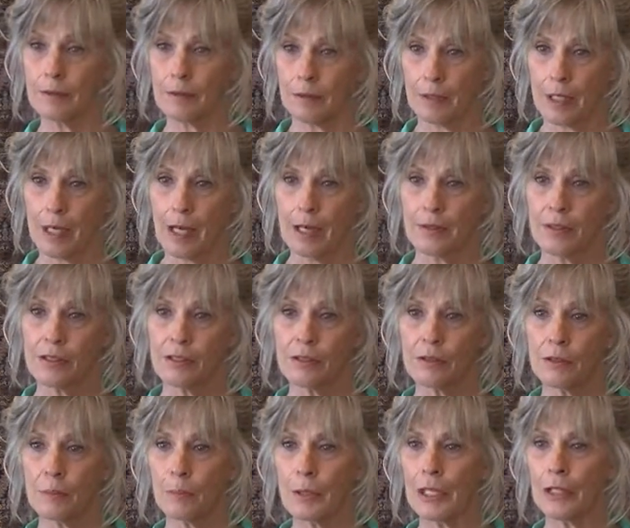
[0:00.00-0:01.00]
Okay, and this is
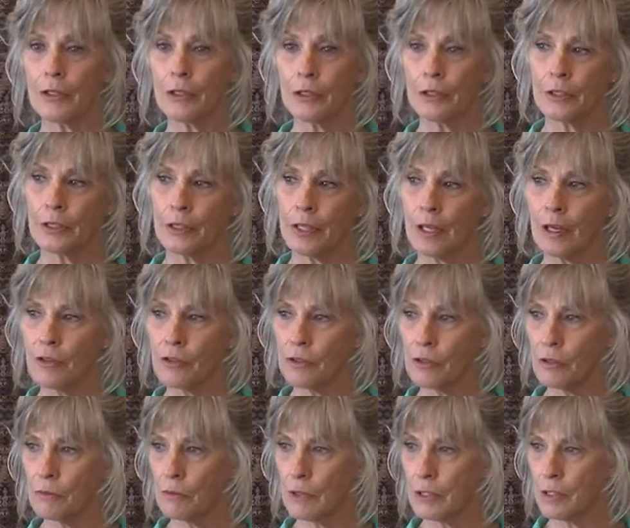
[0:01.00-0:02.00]
the barrier that I
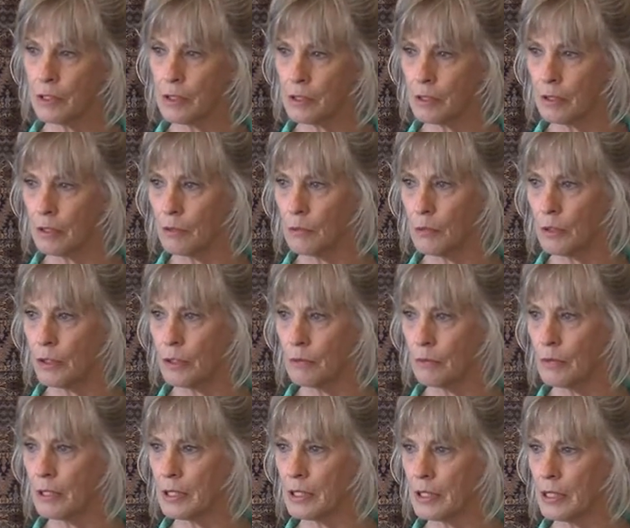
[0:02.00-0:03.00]
also want to start working
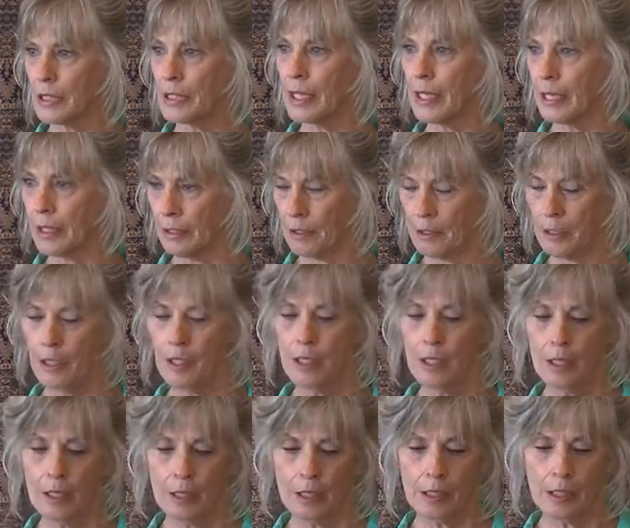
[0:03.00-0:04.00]
with today.
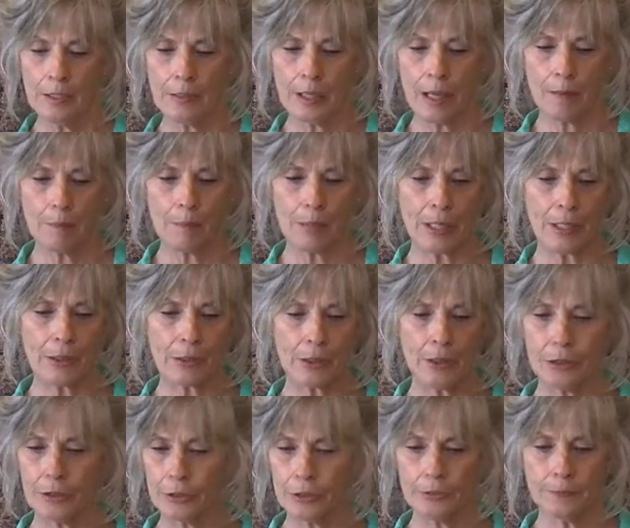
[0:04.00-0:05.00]
And that
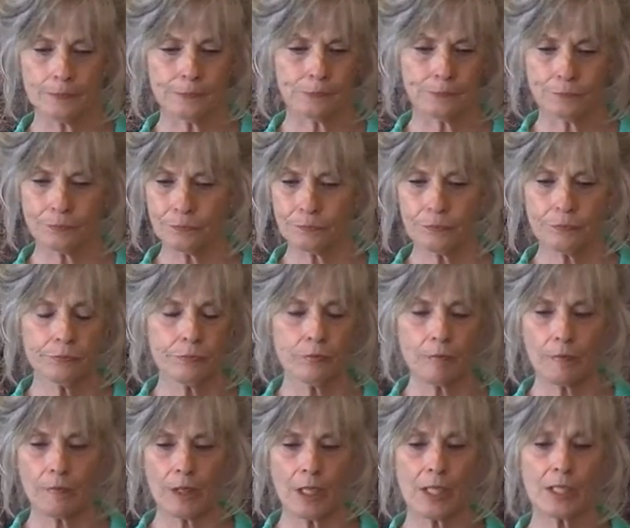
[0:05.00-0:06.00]
barrier
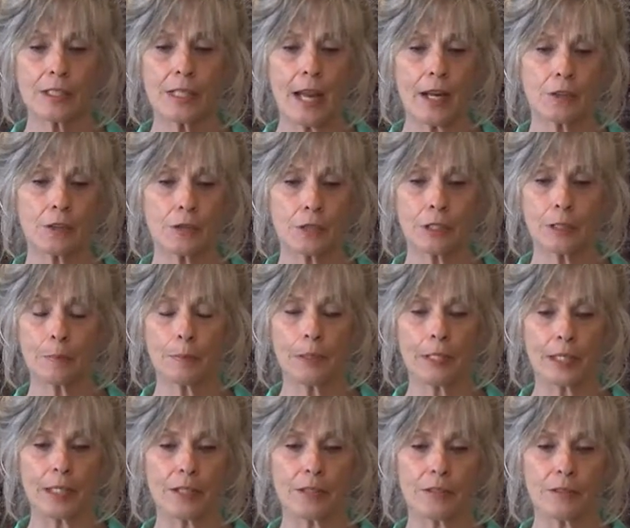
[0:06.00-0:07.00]
is actually a
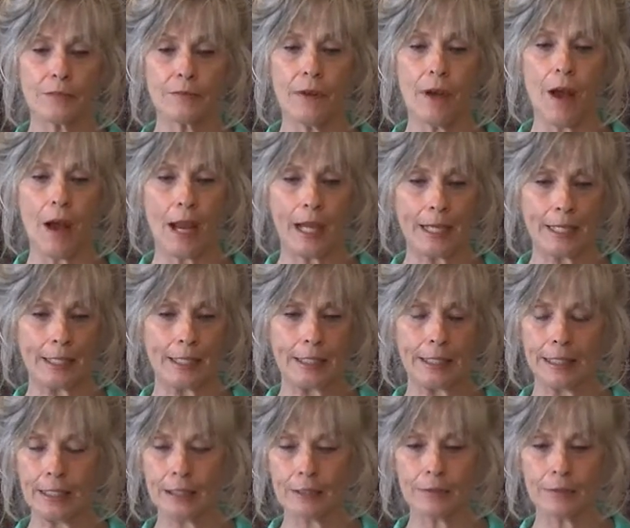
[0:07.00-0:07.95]
place of hiding.